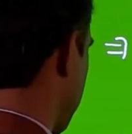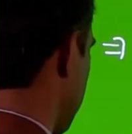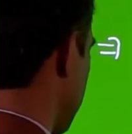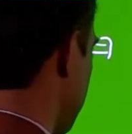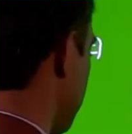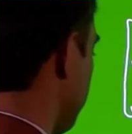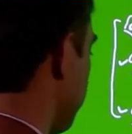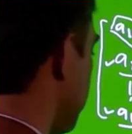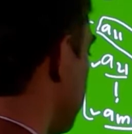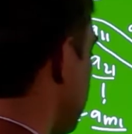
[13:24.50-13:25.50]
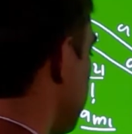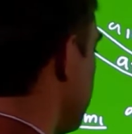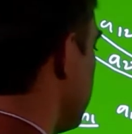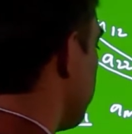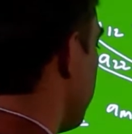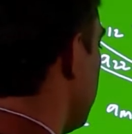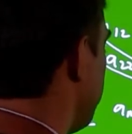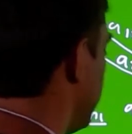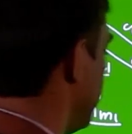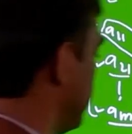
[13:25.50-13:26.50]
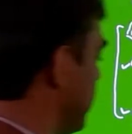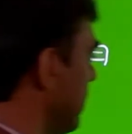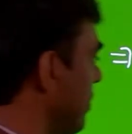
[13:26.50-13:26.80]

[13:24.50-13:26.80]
in a first stage of elimination,